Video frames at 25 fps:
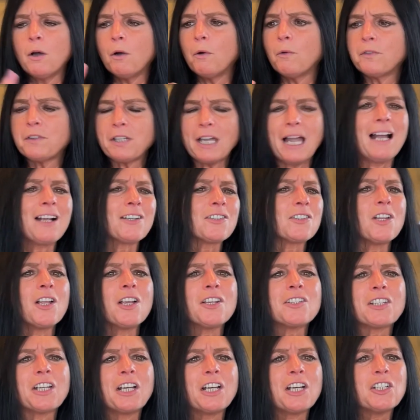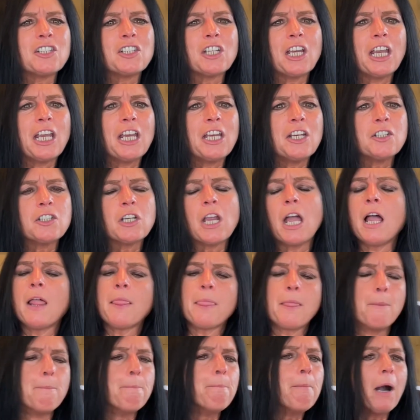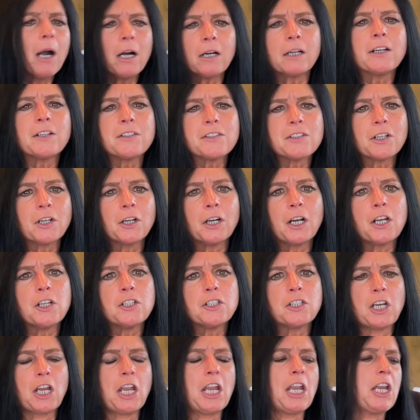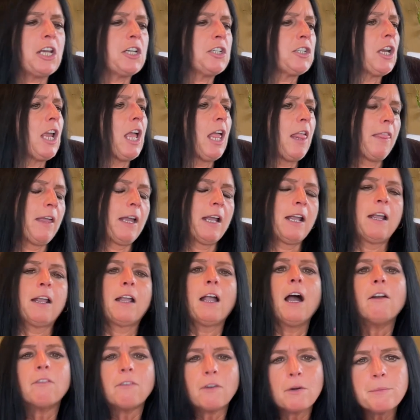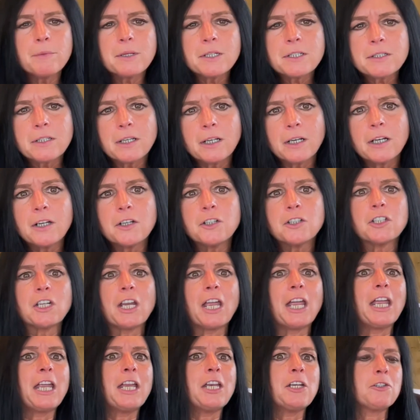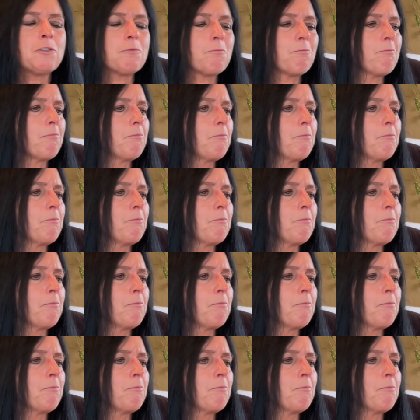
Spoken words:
Tax law is going to change. The markets are going to change. The government's going to change.